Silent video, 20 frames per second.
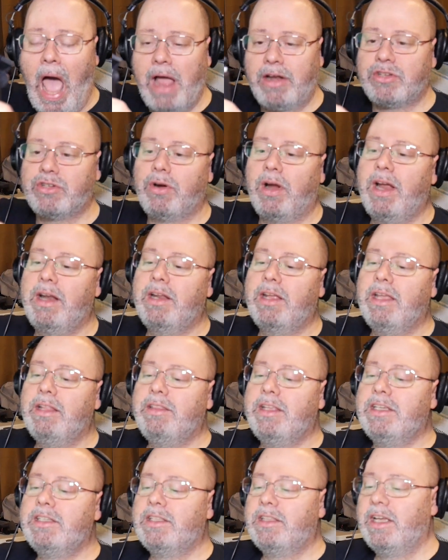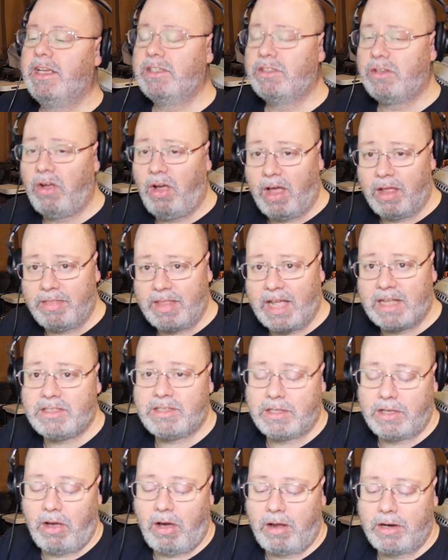trying to get these things on. That's
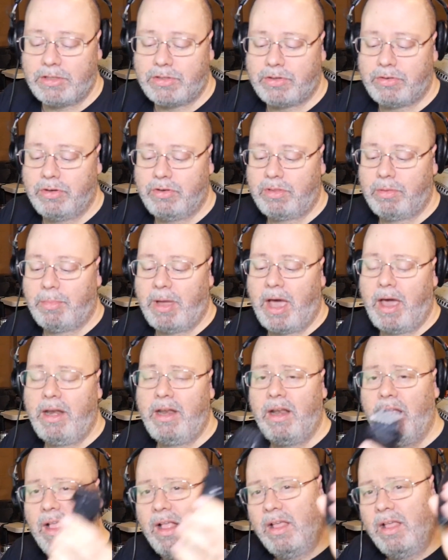the honest truth about it.